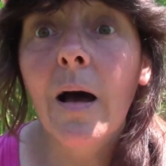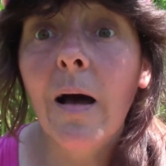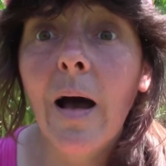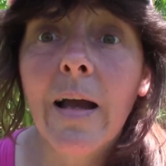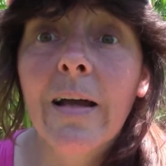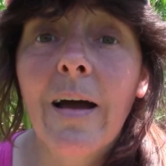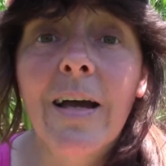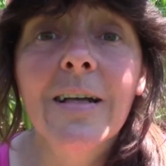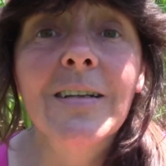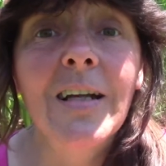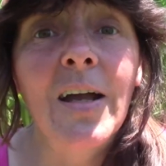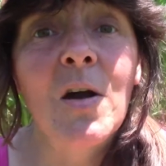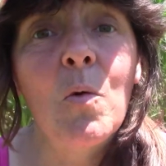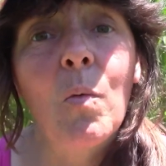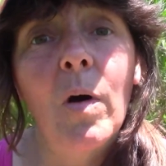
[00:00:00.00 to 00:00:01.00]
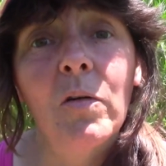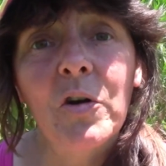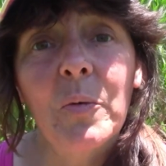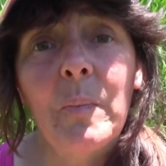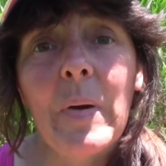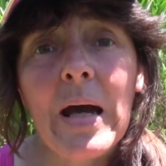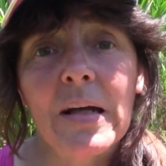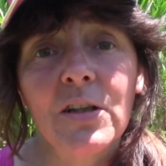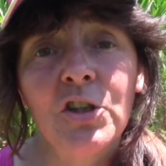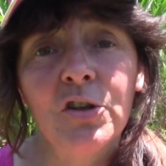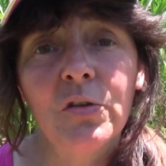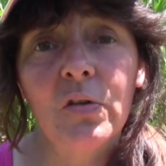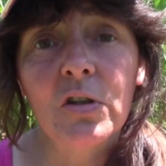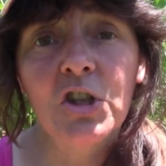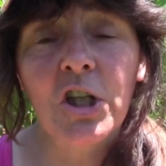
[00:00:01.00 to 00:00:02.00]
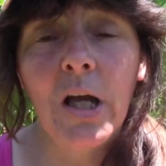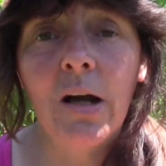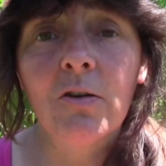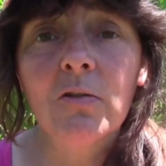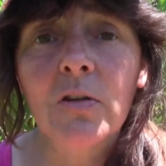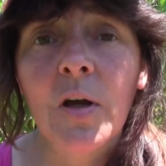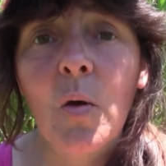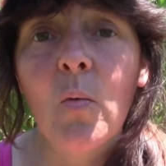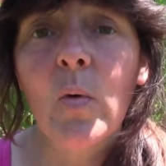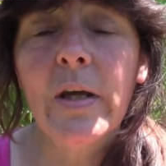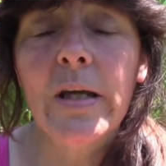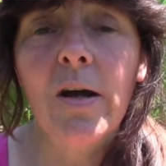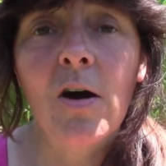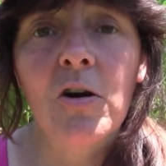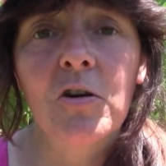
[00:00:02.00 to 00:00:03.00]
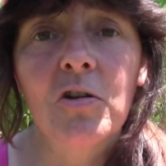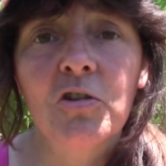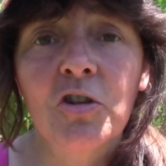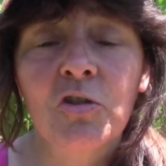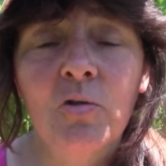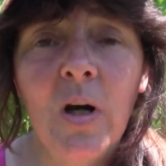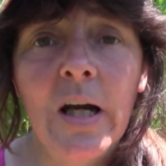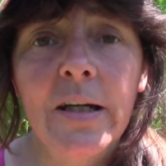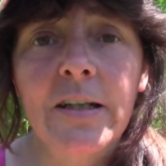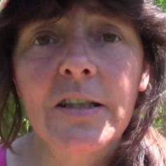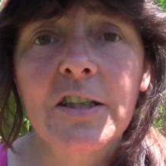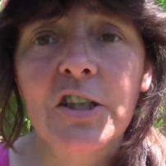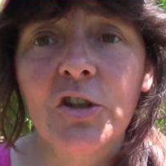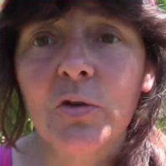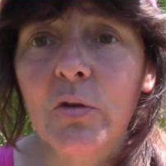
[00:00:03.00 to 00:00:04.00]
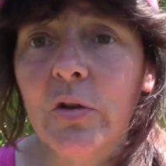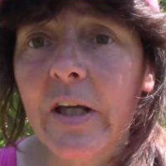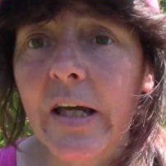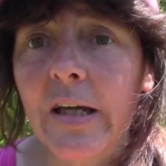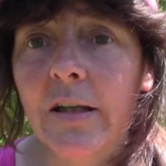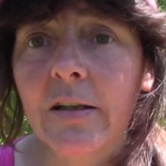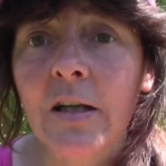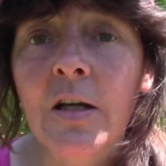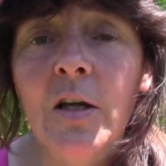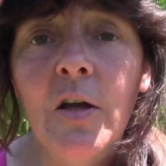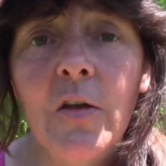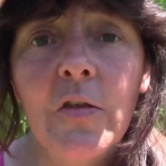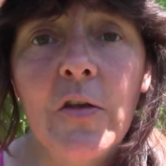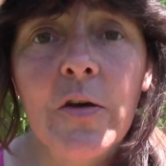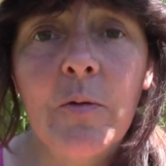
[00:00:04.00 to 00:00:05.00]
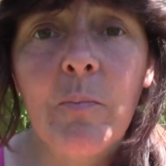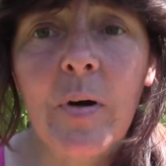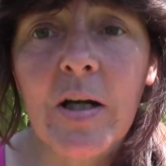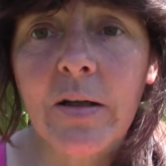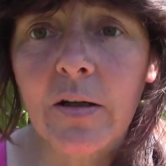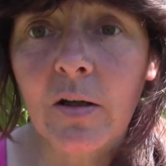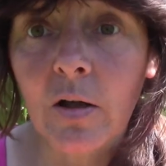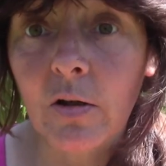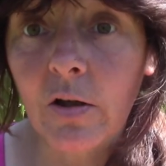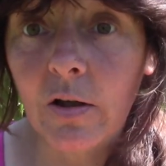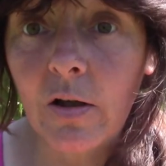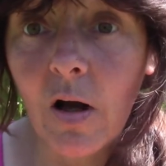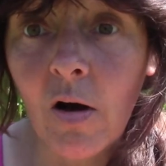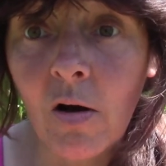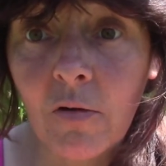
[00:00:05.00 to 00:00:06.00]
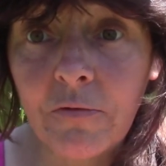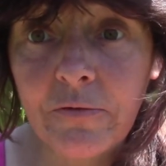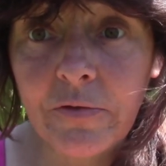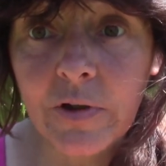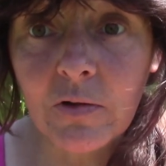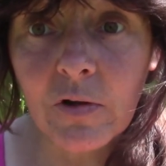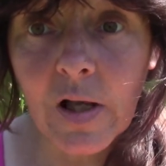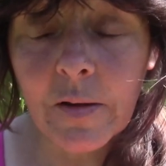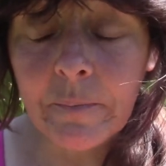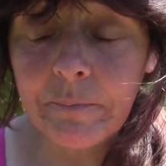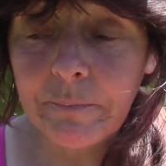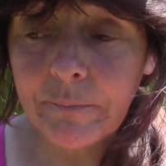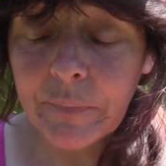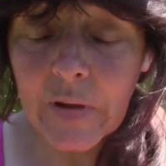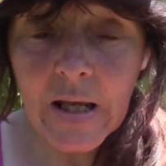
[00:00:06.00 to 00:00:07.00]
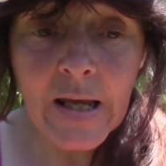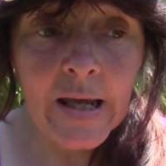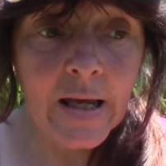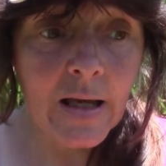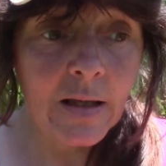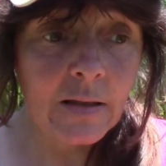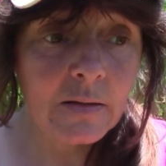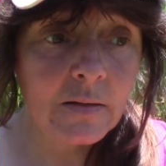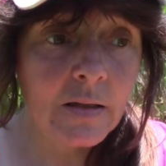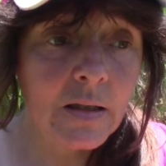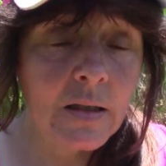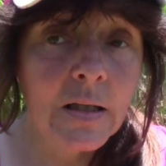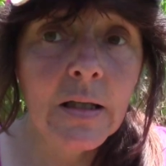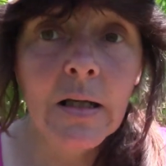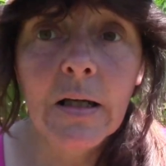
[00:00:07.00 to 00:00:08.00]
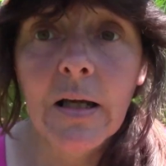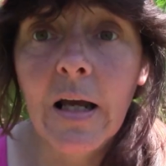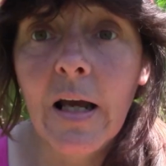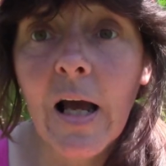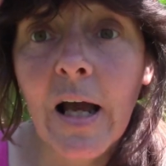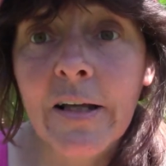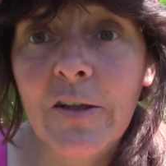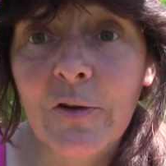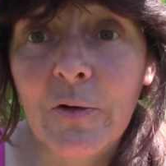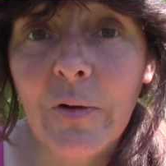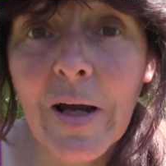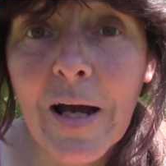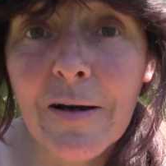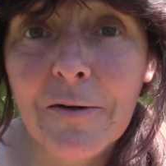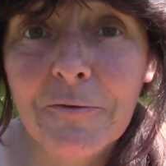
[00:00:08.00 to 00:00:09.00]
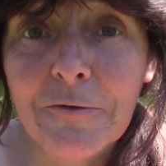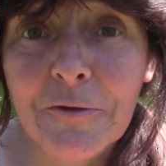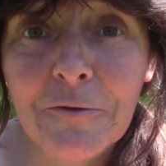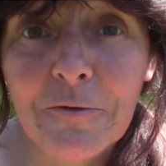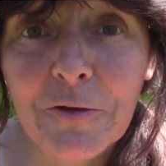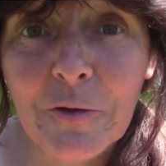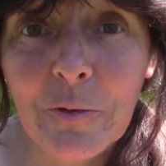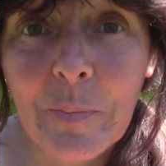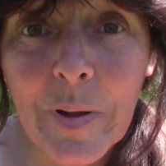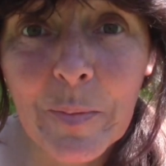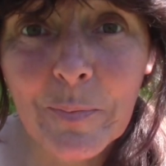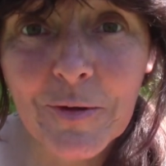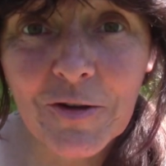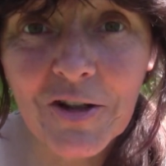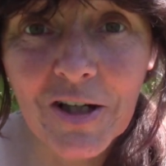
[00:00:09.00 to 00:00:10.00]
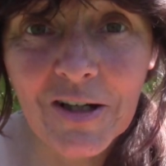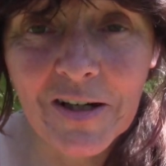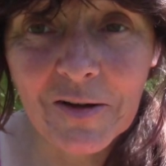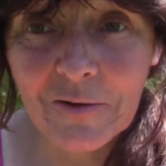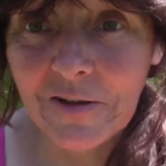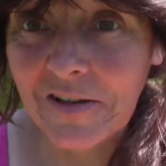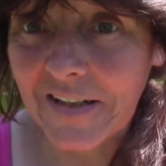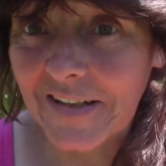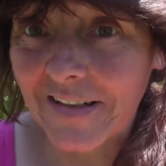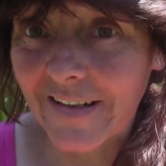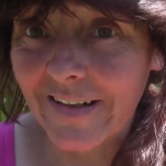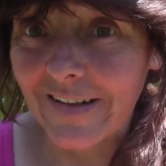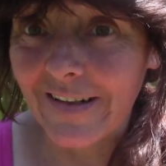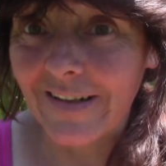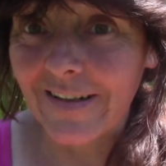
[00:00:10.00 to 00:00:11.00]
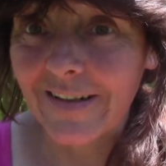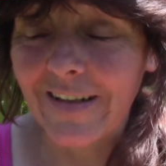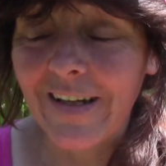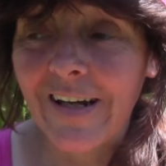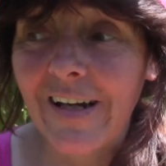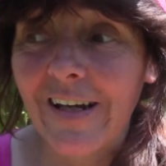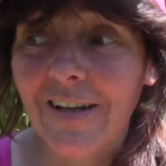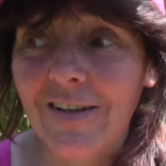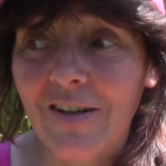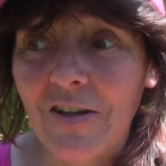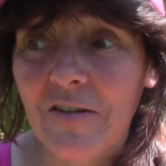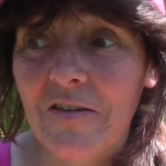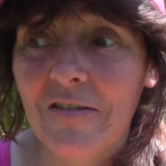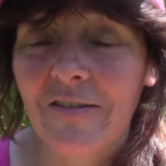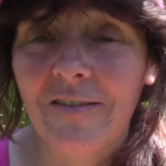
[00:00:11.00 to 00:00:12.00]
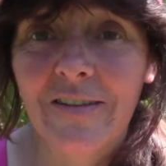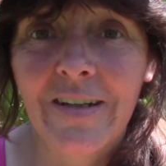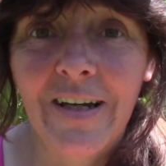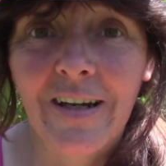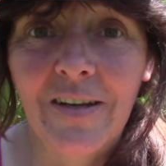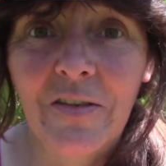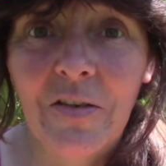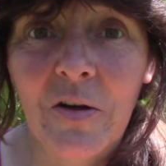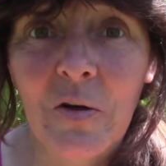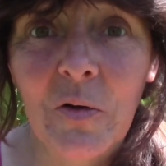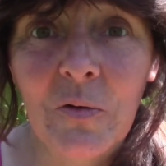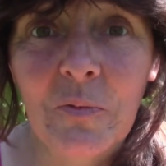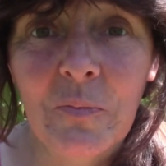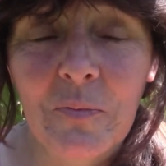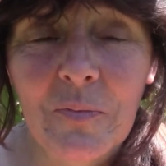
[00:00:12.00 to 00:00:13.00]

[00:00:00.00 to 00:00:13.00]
Hi guys and welcome back to the channel. Now we are trying to get the bucket garden all filled up and I do have a few peppers that I would like to get in and yeah they're